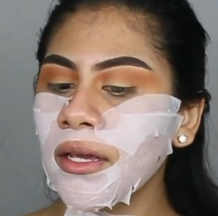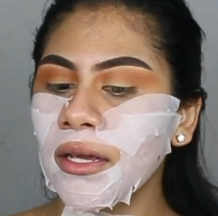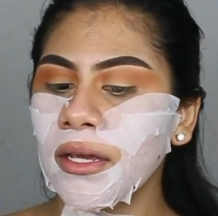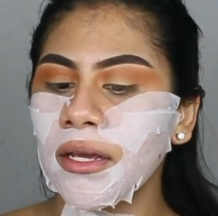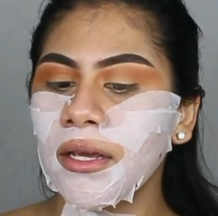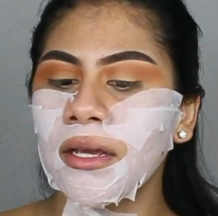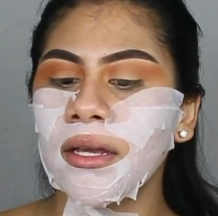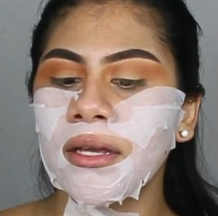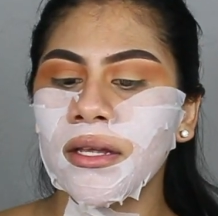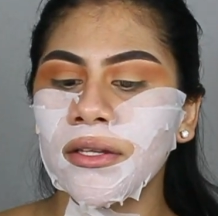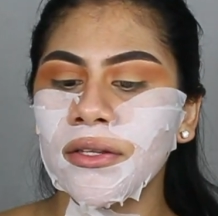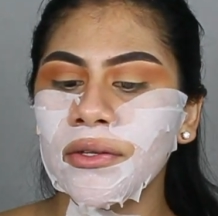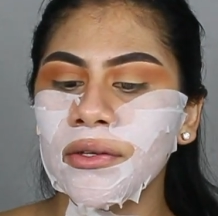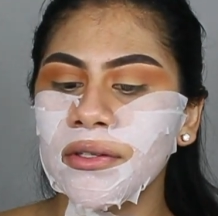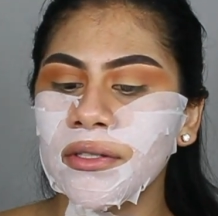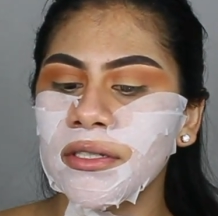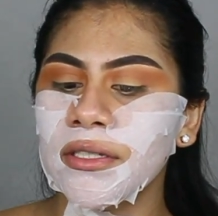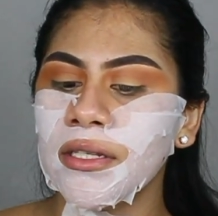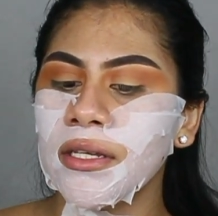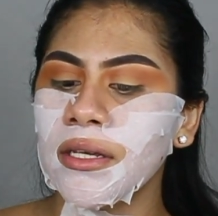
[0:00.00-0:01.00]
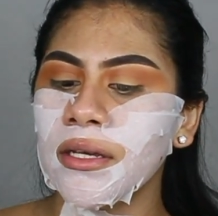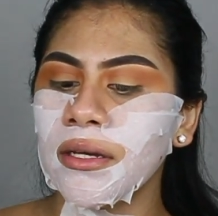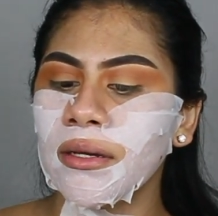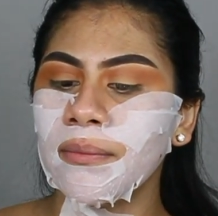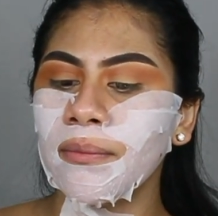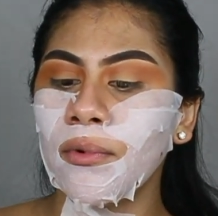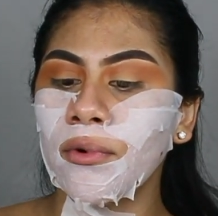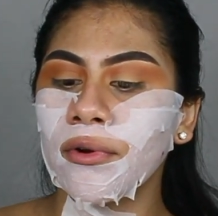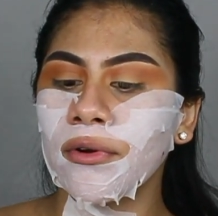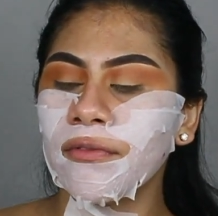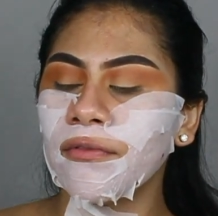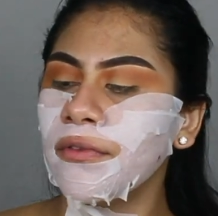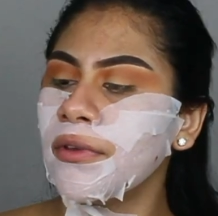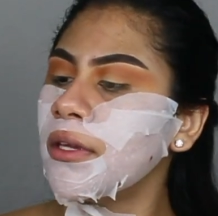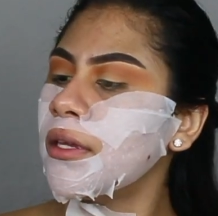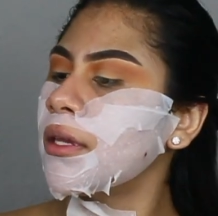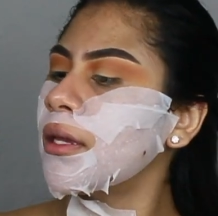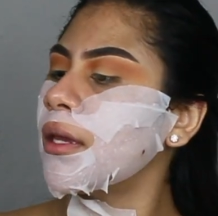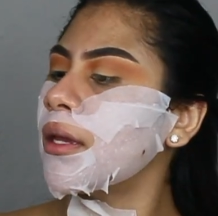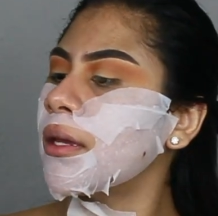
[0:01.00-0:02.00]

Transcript: And using a Morphe